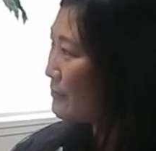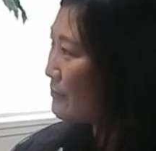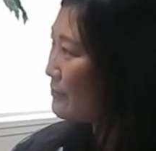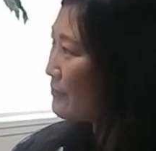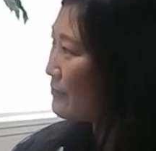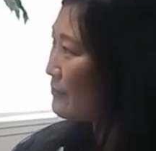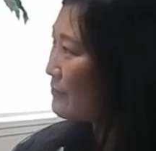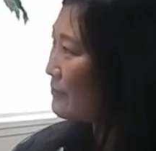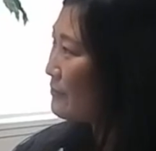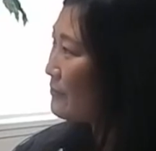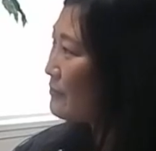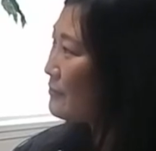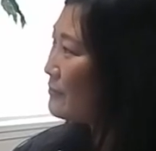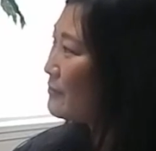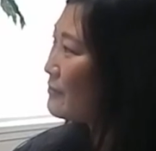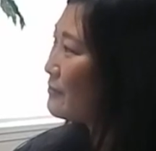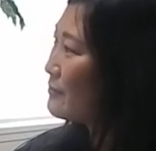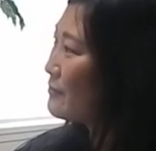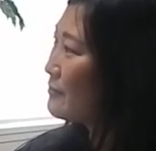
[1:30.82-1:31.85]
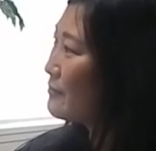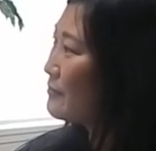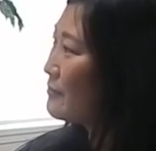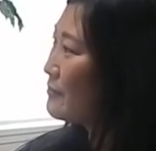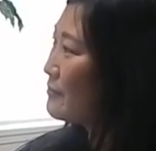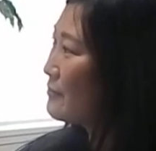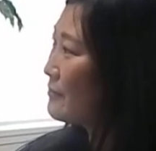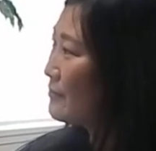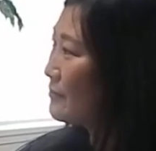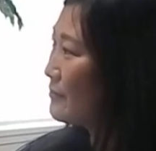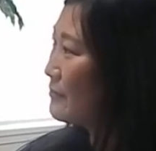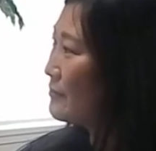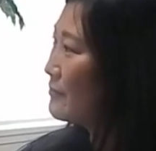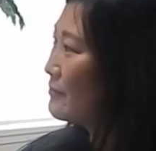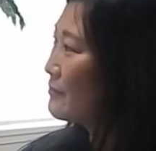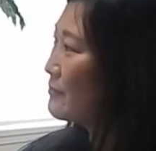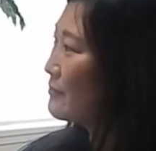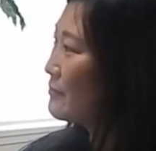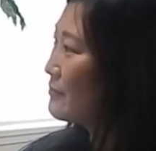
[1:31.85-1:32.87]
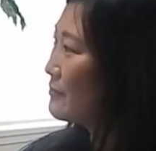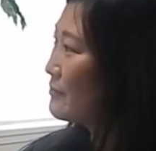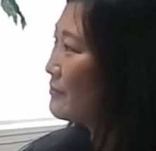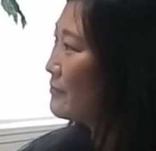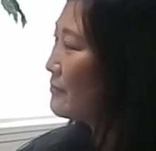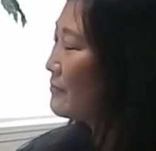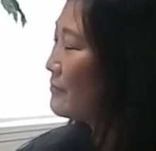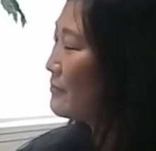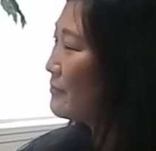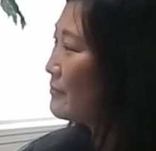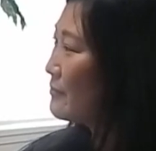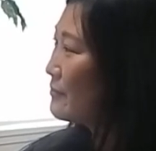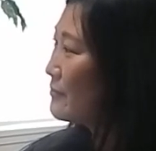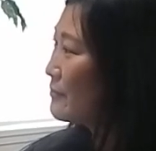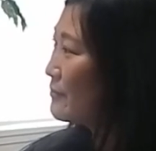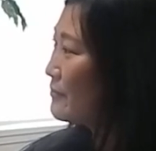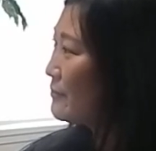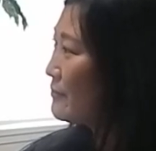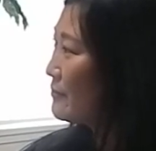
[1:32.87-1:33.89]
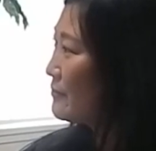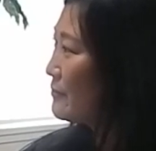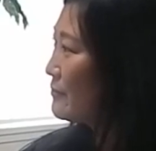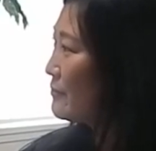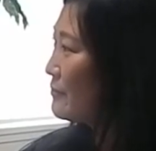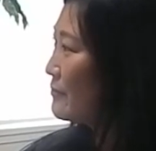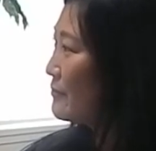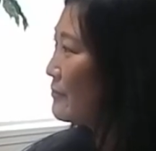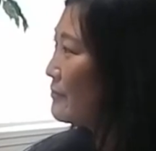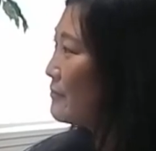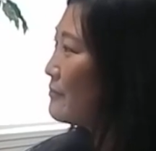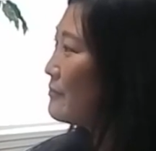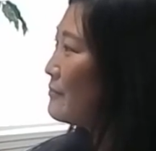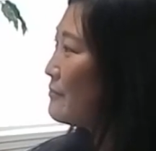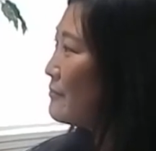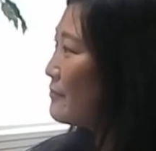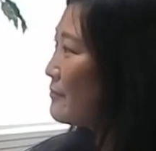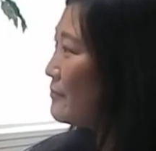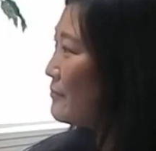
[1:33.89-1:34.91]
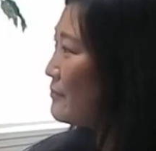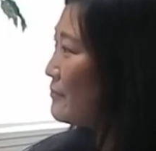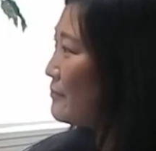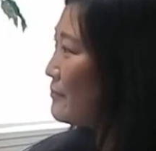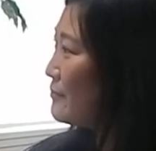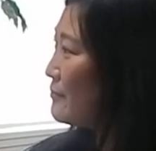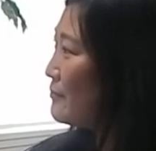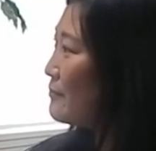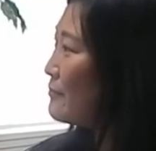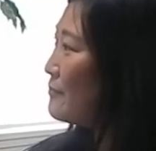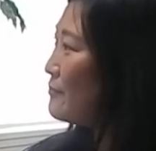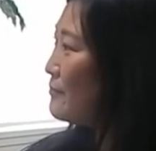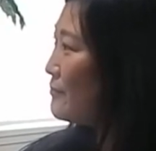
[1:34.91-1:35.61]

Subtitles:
[no speech]